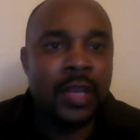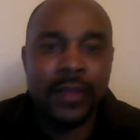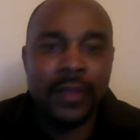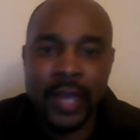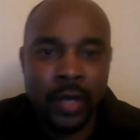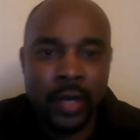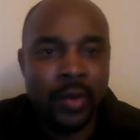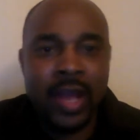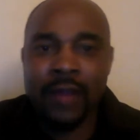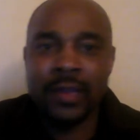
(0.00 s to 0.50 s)

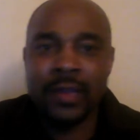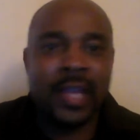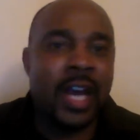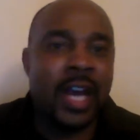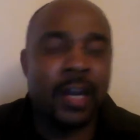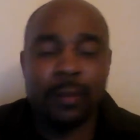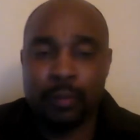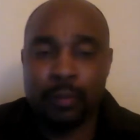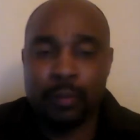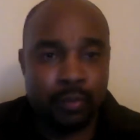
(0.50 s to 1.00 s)
They don't have a lot
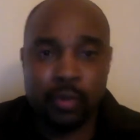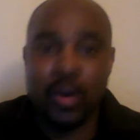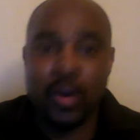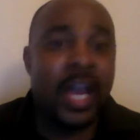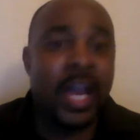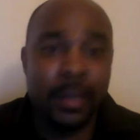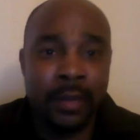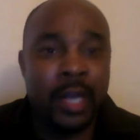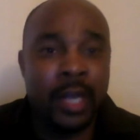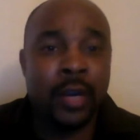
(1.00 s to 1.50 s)
of
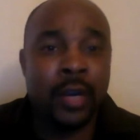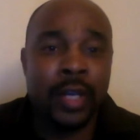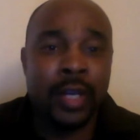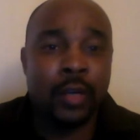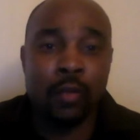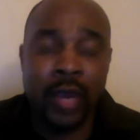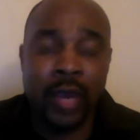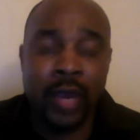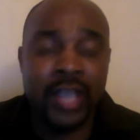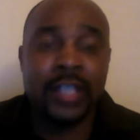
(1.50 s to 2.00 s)
primary
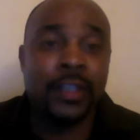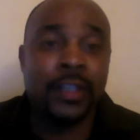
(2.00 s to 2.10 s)
great